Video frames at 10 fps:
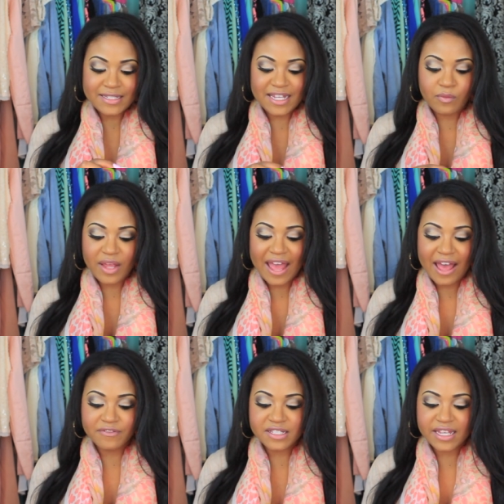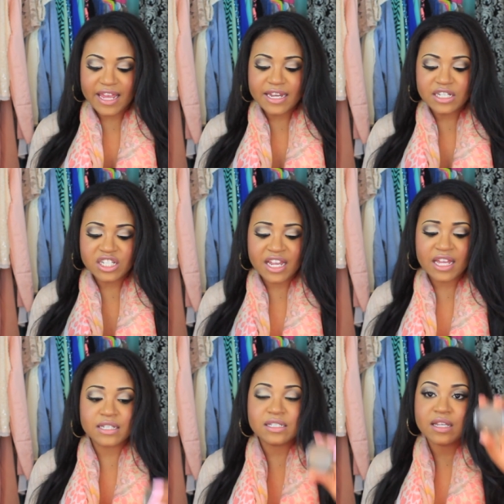Then we have Skinny
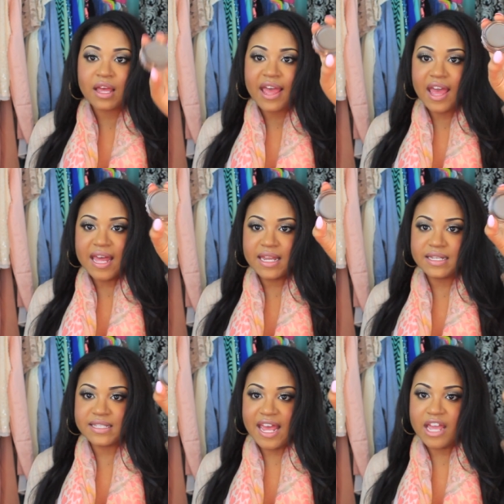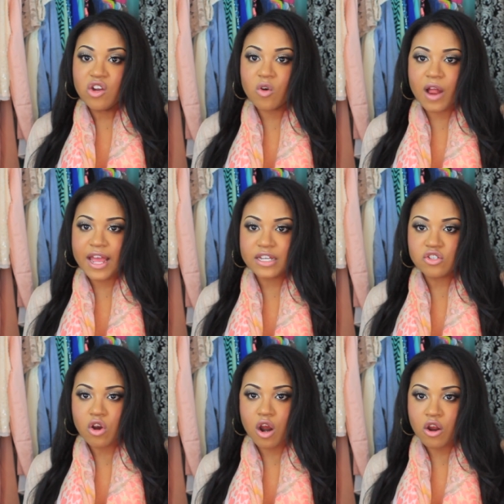Jeans, and it's a gray
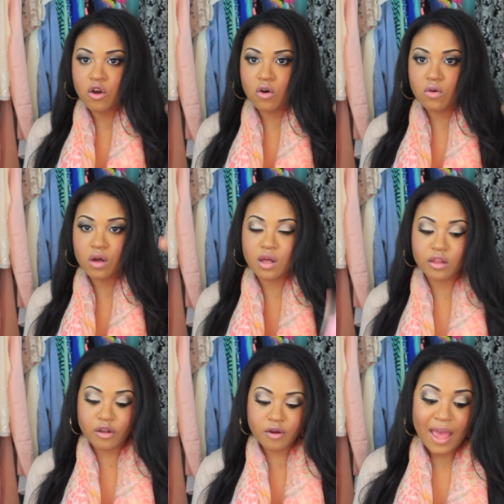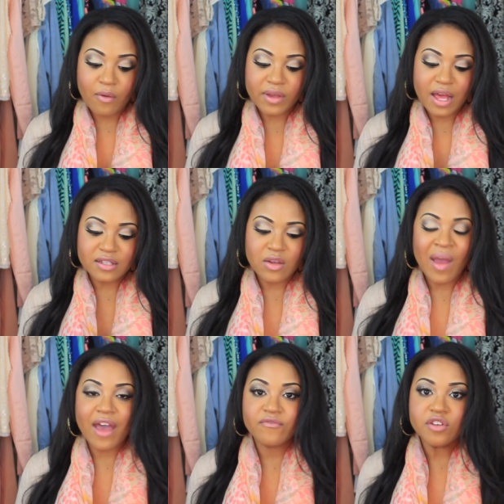charcoal color. And we also
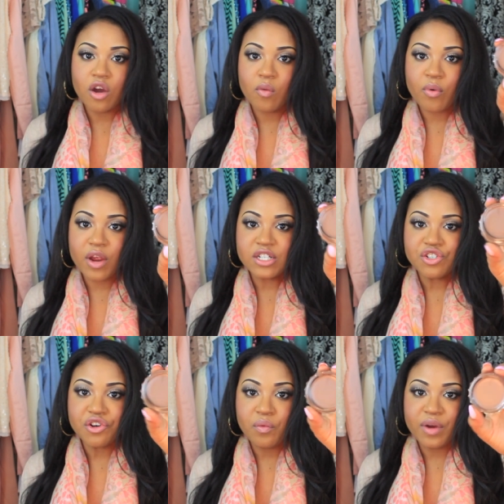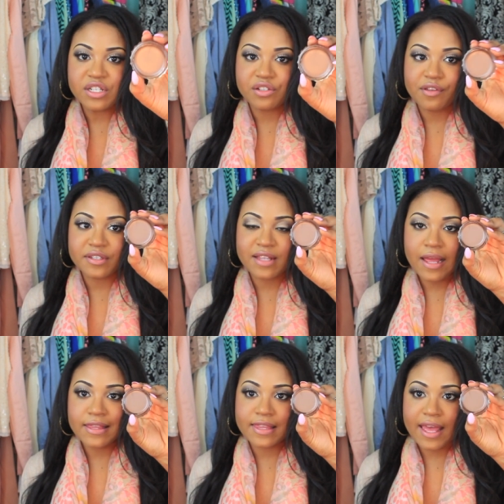have No Pressure, which looks
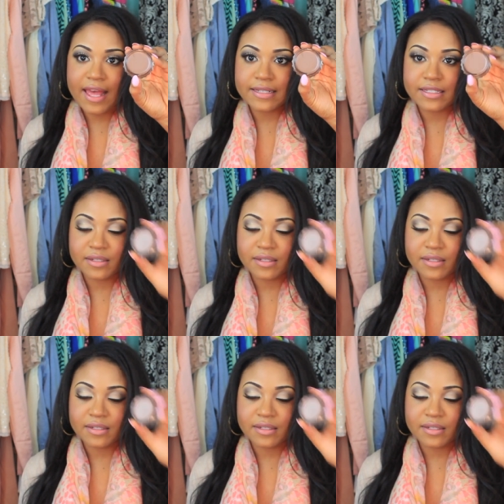like that.